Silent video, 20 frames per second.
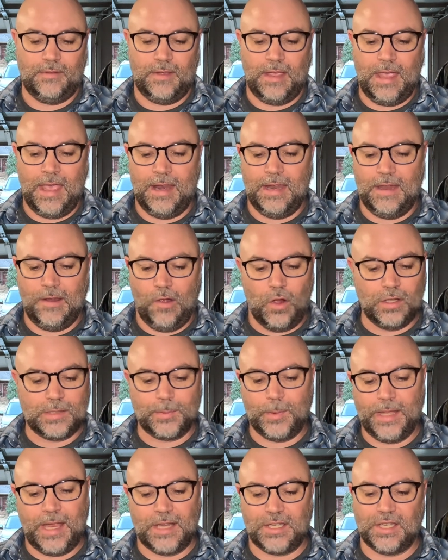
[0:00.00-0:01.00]
And
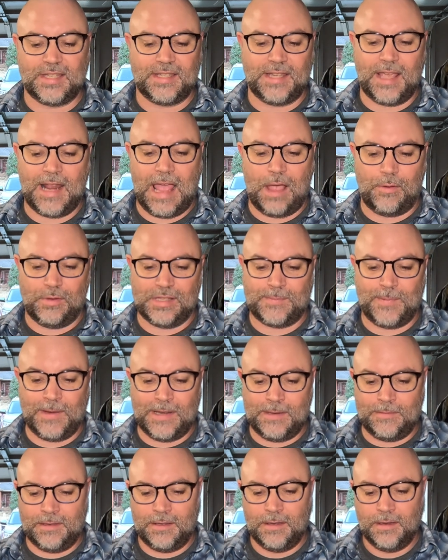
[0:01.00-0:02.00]
ultimately I just said I would
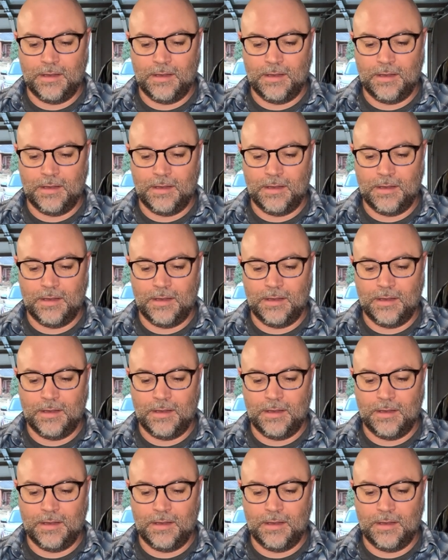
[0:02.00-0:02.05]
spend